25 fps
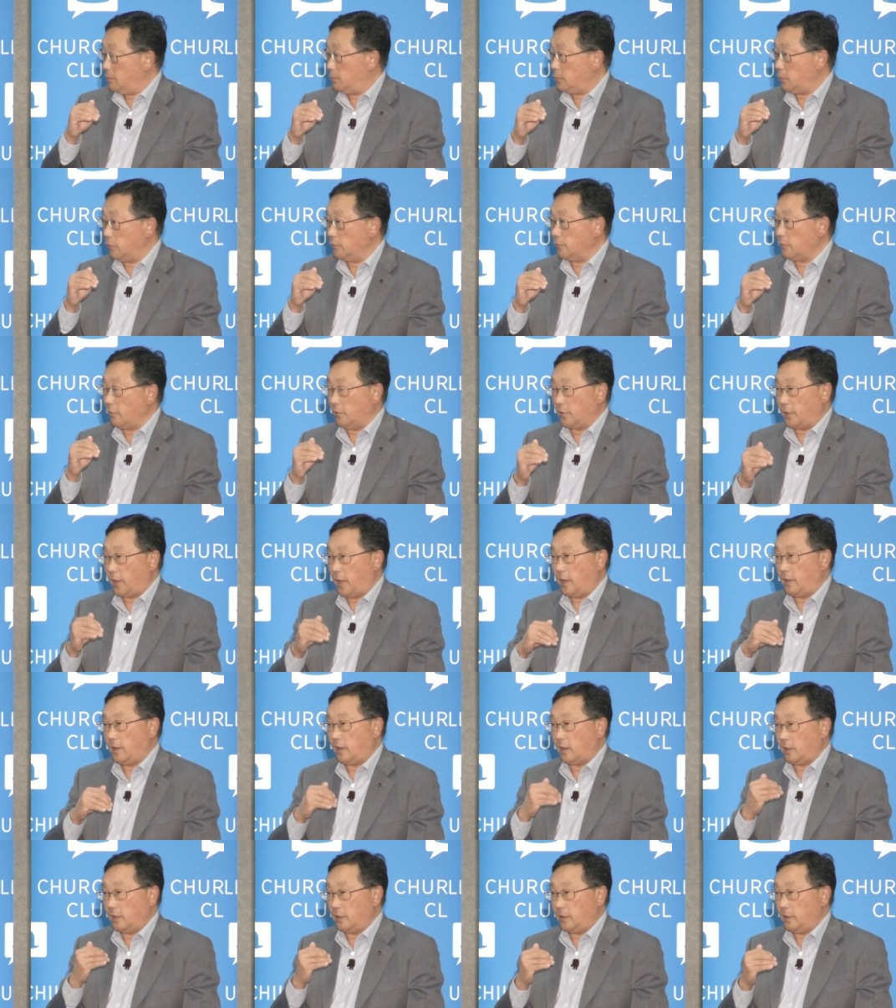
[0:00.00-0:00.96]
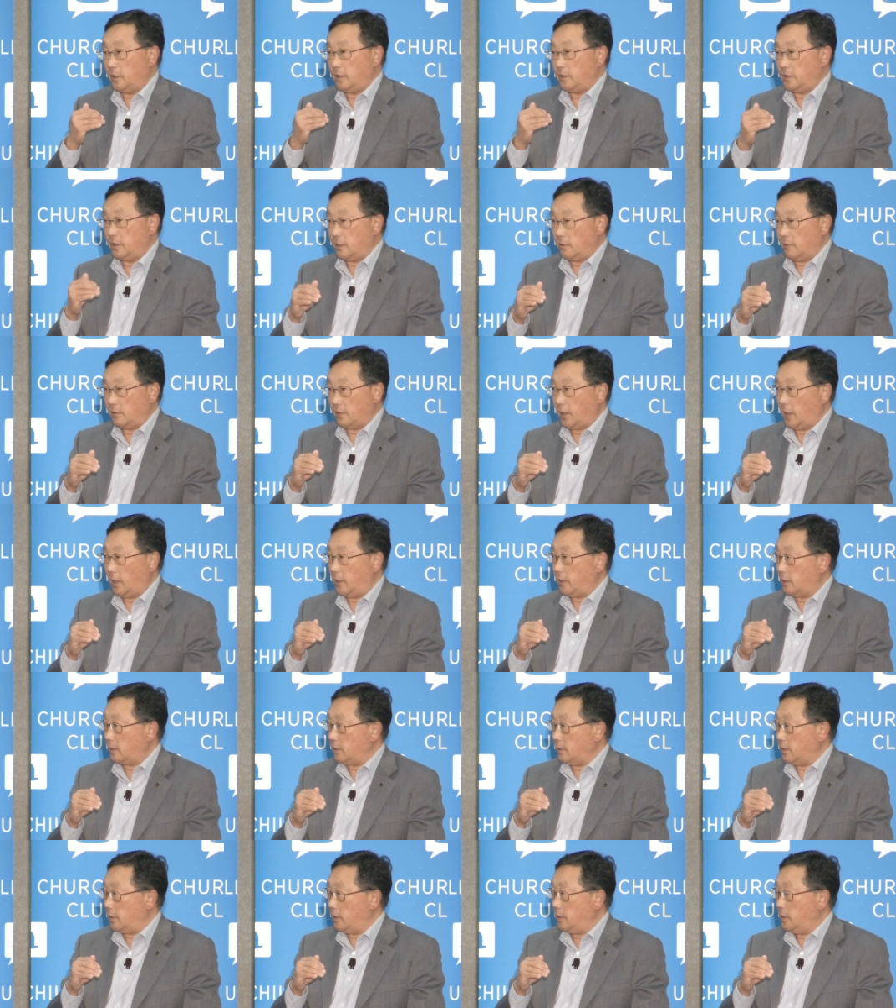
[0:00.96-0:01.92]
both organically and
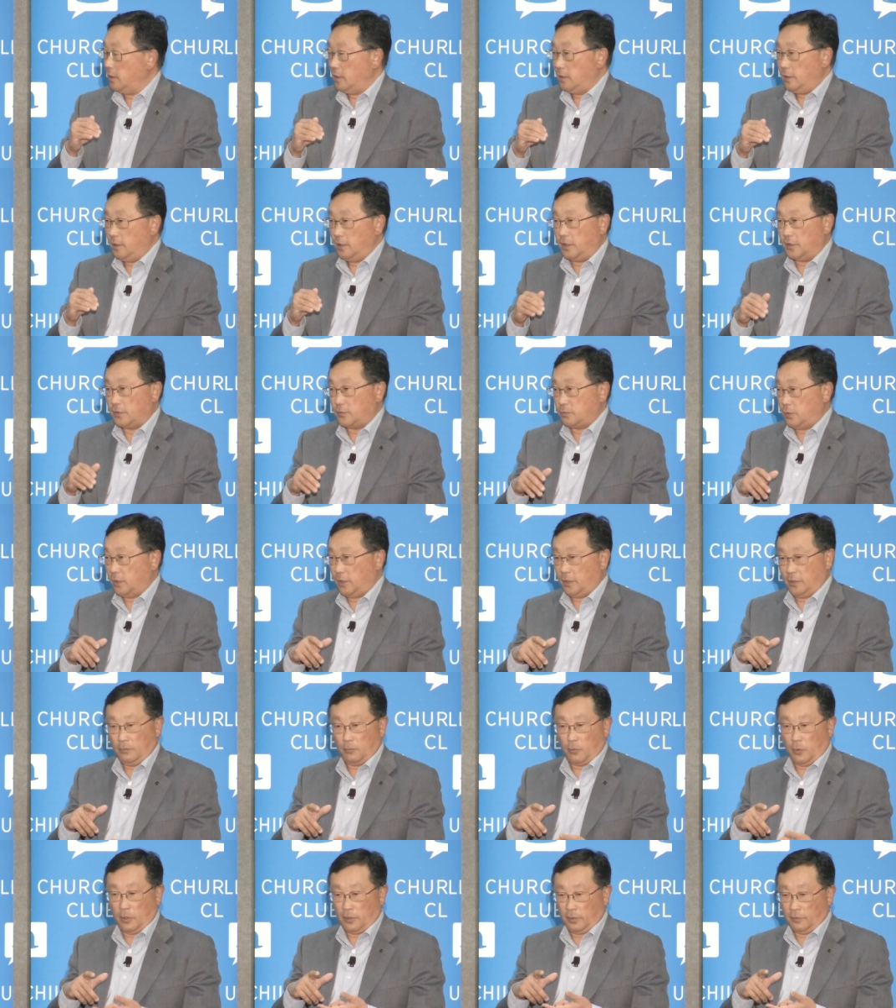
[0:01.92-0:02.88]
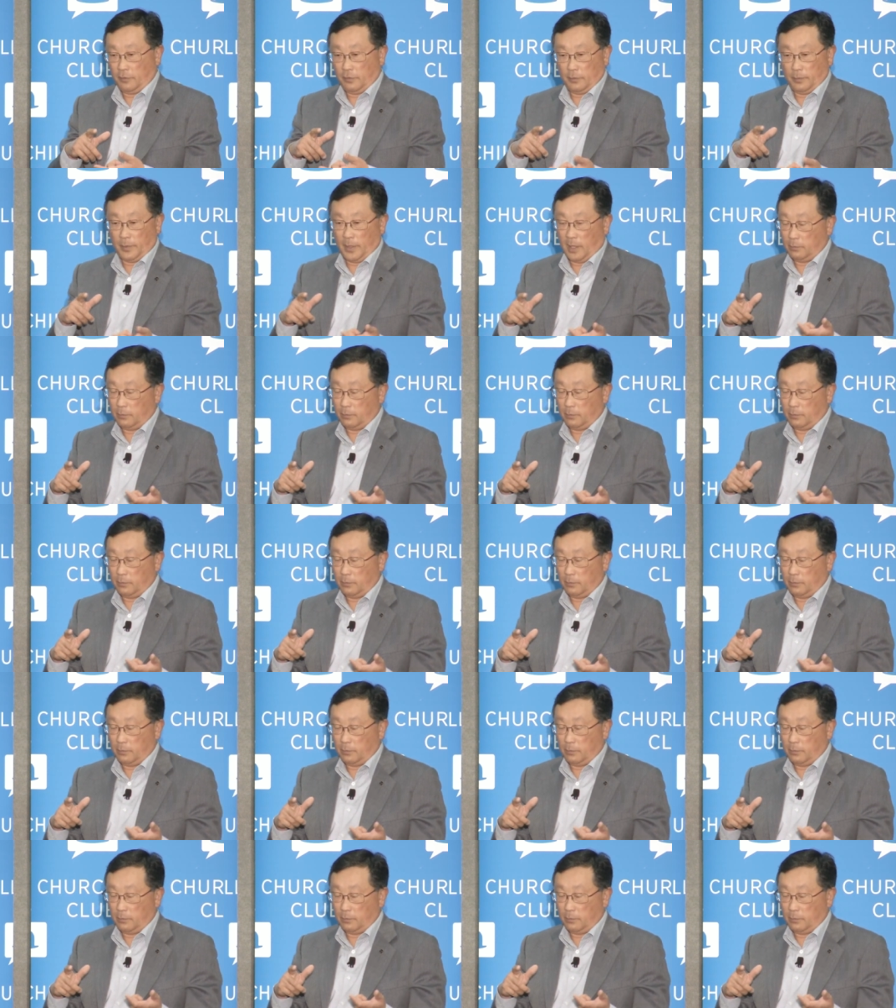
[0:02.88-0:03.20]
inorganically, is we wanted to be